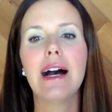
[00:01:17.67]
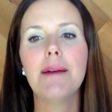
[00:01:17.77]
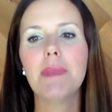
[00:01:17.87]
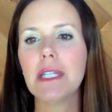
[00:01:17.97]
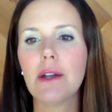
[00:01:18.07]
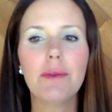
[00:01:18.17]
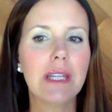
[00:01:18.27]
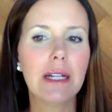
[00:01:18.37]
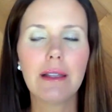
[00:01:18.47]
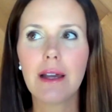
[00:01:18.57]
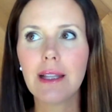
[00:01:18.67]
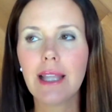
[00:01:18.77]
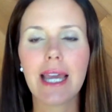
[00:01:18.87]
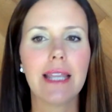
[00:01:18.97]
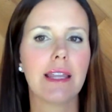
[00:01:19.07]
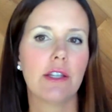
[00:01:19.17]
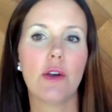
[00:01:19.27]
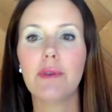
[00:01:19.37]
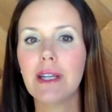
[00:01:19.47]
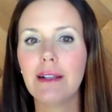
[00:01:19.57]
They don't need a lot of light. They
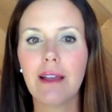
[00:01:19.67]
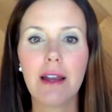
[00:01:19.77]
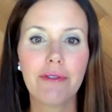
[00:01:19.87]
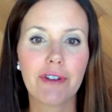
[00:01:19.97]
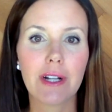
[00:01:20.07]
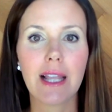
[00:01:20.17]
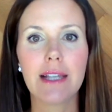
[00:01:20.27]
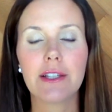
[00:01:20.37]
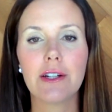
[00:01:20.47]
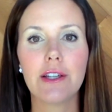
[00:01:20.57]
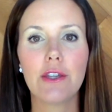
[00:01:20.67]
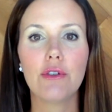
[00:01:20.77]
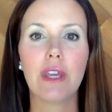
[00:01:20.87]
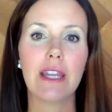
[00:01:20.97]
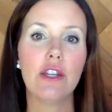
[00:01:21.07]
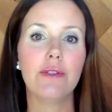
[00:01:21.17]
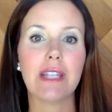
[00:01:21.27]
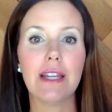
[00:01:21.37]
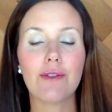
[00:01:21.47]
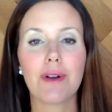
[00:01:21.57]
don't need a lot of fertilizer. You can use
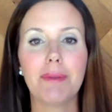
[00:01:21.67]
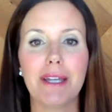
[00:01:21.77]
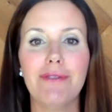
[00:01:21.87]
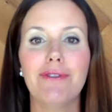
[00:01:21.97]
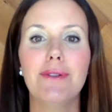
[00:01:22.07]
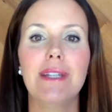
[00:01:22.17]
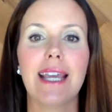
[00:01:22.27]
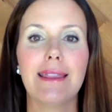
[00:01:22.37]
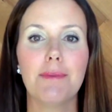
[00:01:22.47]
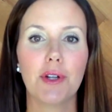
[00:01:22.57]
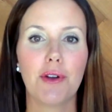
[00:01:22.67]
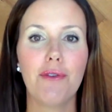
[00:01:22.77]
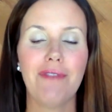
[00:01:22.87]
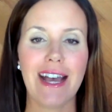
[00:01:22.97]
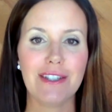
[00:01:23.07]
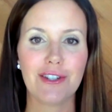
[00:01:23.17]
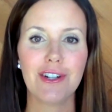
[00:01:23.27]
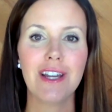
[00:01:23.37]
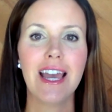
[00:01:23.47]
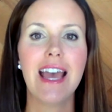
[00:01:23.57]
indoor plant food to get them to grow faster.
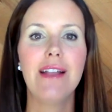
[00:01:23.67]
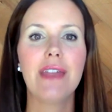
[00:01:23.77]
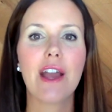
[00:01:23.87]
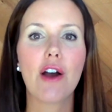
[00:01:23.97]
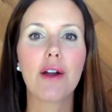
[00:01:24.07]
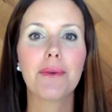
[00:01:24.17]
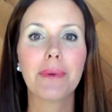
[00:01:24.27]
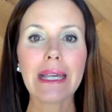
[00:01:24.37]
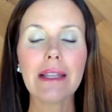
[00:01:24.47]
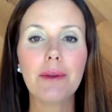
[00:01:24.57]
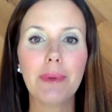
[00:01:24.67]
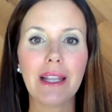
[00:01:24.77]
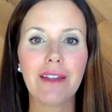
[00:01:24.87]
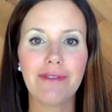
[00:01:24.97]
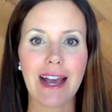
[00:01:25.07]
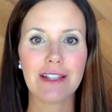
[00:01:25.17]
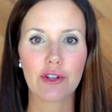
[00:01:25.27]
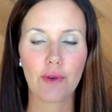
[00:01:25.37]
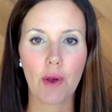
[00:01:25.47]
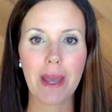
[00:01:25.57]
They are really, really fast
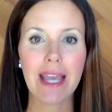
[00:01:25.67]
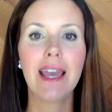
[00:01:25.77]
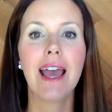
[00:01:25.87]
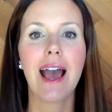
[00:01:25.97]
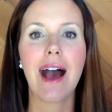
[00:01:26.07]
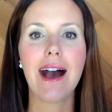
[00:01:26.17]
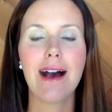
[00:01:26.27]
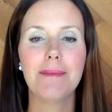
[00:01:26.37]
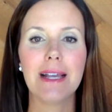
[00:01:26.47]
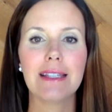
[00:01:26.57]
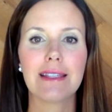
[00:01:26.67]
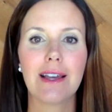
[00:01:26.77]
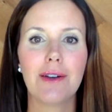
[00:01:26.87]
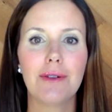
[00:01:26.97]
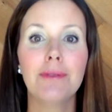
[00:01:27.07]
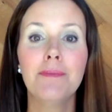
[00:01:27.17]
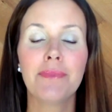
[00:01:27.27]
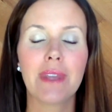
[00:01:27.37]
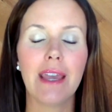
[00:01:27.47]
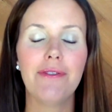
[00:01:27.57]
growing. And so
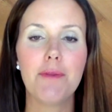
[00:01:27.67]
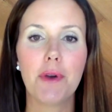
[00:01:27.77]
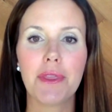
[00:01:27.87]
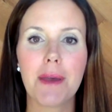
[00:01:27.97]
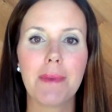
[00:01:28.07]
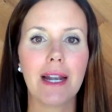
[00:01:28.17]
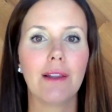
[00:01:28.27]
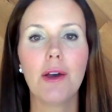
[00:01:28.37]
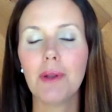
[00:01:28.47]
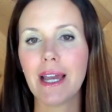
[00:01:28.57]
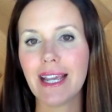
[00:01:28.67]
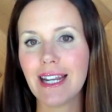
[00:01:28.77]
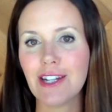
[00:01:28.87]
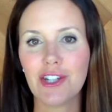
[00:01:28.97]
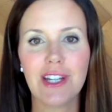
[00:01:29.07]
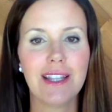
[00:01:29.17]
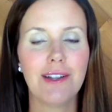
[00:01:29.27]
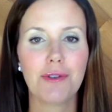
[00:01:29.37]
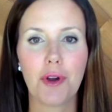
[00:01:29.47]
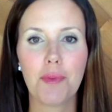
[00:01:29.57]
if you put them in a low light condition,
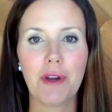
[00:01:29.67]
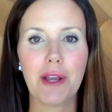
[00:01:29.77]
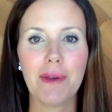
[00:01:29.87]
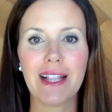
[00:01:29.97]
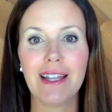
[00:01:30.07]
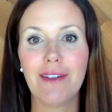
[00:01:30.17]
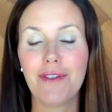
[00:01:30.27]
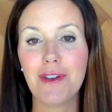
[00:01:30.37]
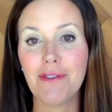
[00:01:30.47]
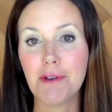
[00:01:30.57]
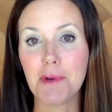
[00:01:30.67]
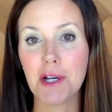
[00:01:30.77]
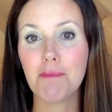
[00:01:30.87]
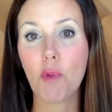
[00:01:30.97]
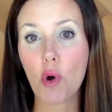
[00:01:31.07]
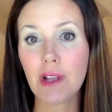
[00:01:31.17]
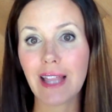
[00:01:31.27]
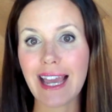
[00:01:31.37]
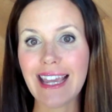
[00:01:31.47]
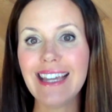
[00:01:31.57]
they'll grow pretty quickly. If you give them more
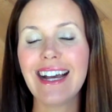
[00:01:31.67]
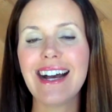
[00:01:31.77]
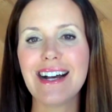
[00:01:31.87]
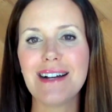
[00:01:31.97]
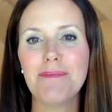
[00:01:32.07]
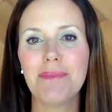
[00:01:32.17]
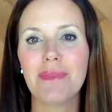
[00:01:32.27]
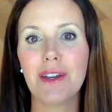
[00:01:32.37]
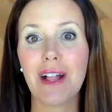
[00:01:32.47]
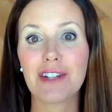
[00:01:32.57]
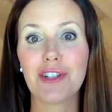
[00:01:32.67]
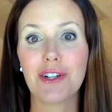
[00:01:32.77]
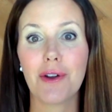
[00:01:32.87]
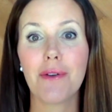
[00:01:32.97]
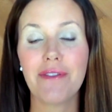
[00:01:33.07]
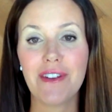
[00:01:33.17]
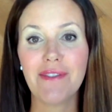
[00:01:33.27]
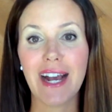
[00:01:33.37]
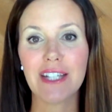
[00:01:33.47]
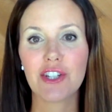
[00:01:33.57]
light, they'll actually grow even
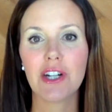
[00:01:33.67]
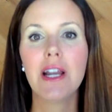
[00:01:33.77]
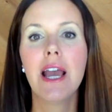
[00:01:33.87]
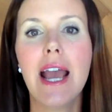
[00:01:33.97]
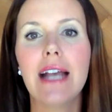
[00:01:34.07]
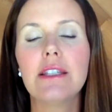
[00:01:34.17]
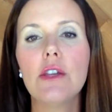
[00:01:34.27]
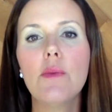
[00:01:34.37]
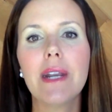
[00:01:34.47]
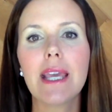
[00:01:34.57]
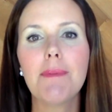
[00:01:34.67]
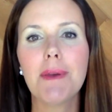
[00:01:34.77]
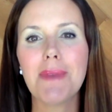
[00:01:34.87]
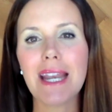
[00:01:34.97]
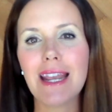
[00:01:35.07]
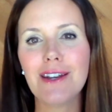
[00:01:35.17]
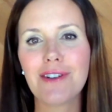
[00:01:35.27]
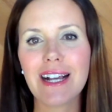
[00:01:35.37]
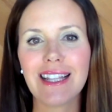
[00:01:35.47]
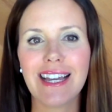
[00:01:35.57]
faster. And so you want to keep them in
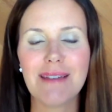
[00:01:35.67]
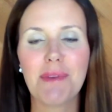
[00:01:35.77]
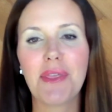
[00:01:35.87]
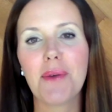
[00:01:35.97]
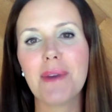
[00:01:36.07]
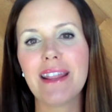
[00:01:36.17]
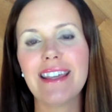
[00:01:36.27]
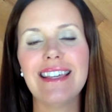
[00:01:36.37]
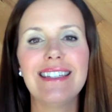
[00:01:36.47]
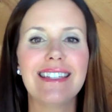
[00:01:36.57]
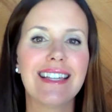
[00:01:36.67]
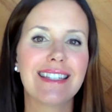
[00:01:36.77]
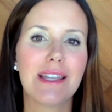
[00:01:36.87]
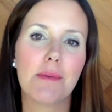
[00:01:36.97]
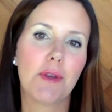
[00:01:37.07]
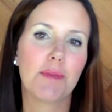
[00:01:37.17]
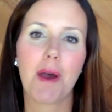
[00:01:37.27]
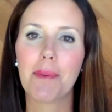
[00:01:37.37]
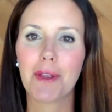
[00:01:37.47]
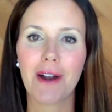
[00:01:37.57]
indirect light, but they're one of the easiest and the most
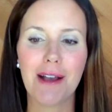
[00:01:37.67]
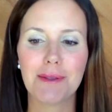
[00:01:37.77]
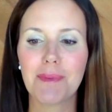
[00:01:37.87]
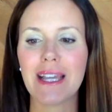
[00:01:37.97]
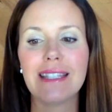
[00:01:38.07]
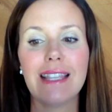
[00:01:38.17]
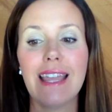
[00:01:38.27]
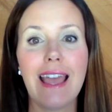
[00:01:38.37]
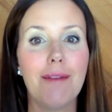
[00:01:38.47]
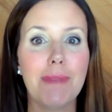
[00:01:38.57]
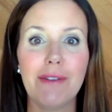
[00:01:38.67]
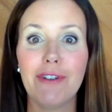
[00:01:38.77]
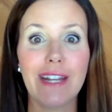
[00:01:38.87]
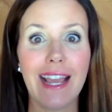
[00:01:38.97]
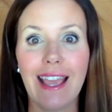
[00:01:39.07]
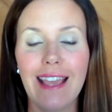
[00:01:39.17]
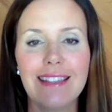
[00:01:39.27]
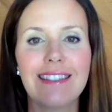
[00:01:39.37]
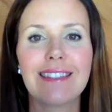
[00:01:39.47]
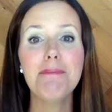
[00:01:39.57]
popular houseplants, and they have been for decades.